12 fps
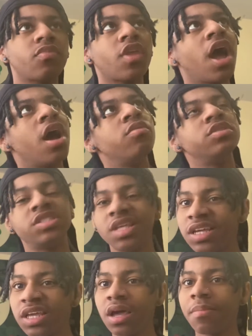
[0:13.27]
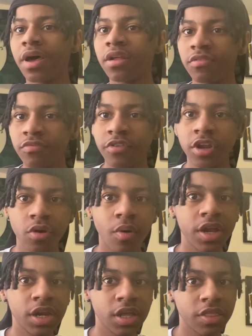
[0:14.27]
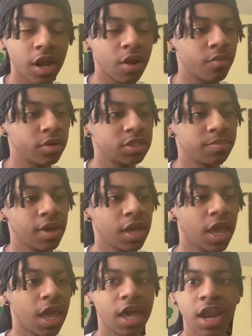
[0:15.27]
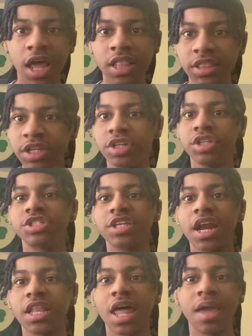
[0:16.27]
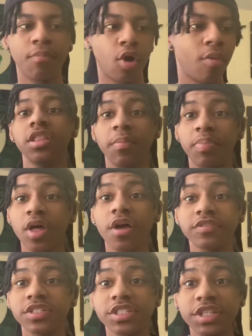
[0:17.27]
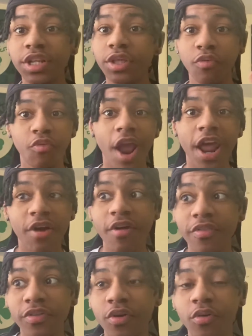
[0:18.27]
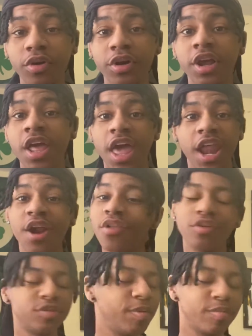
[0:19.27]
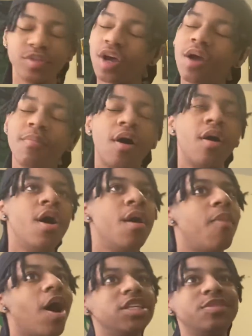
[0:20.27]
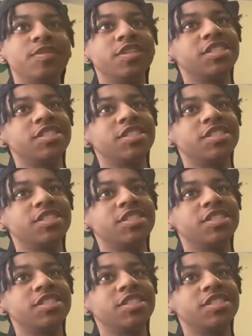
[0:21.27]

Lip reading: I was thinking about a video idea that I wanted to make, and I literally just had a light bulb. The playoffs is literally right around the corner, and I know there's people talking about possibly the